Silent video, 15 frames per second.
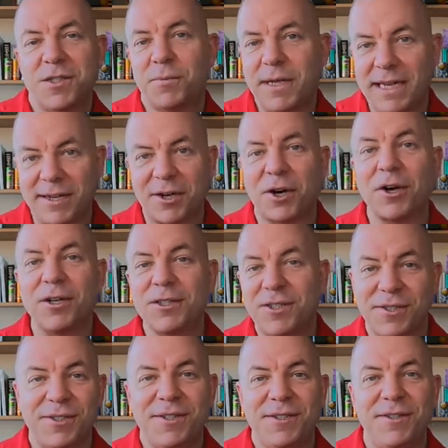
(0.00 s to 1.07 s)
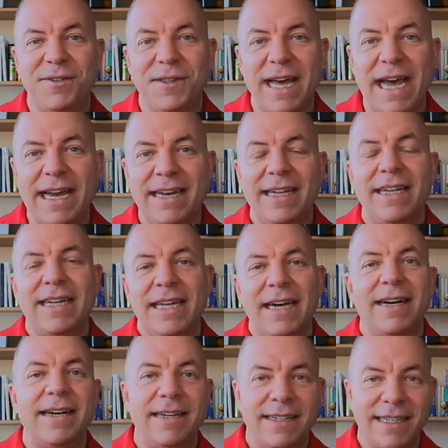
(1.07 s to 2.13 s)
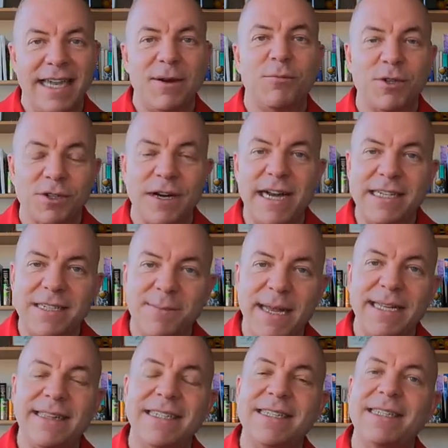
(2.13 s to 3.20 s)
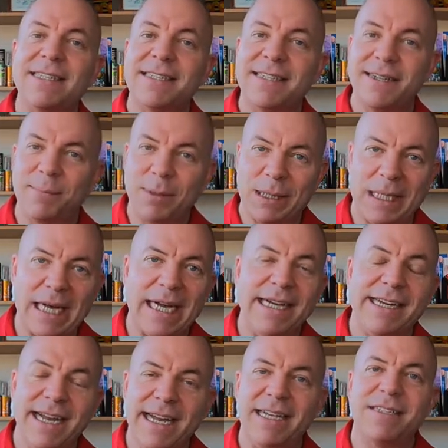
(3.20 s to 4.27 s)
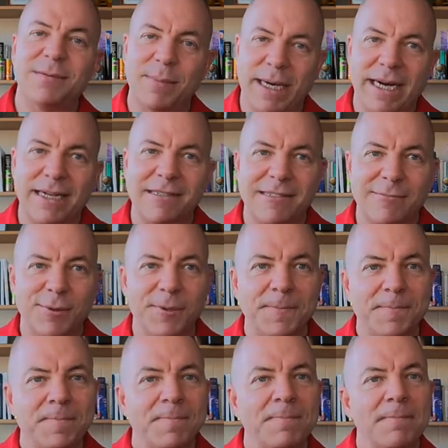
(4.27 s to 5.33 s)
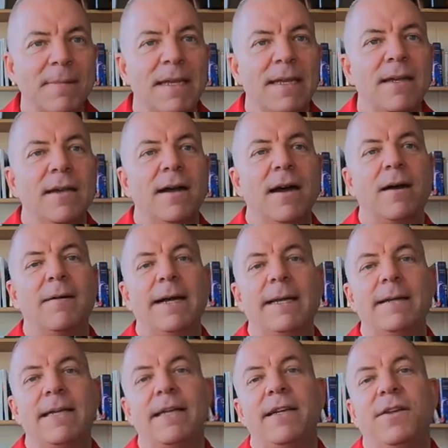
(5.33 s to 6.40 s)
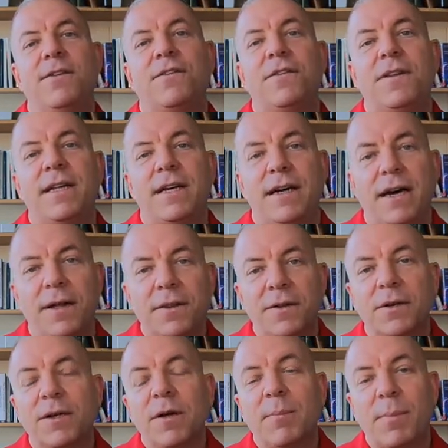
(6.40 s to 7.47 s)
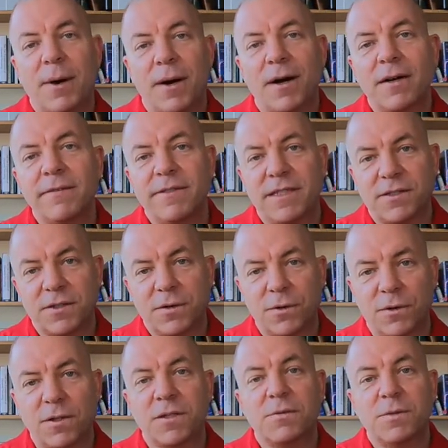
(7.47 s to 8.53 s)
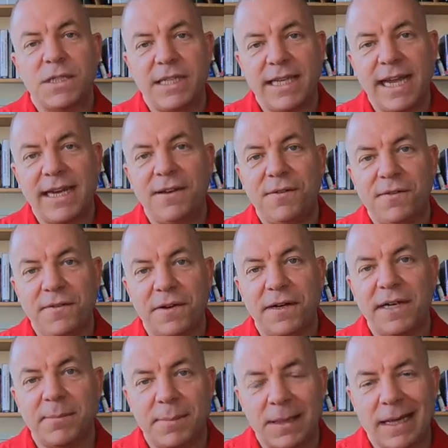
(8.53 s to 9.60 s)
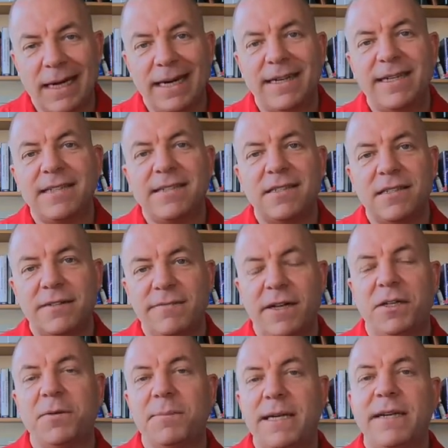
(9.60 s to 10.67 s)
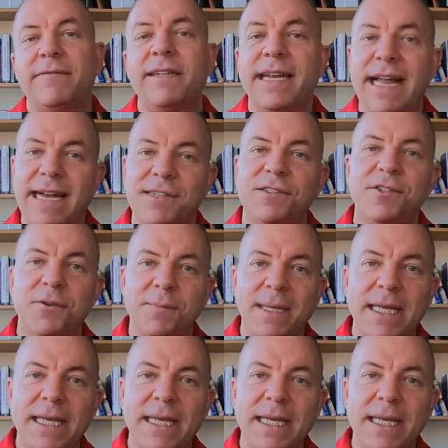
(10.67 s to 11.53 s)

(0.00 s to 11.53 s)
So we encourage you to do that. Again, we're trying to make this as applied as possible. All right, so the other part of this course, which again is very applied, is the development of an SOP.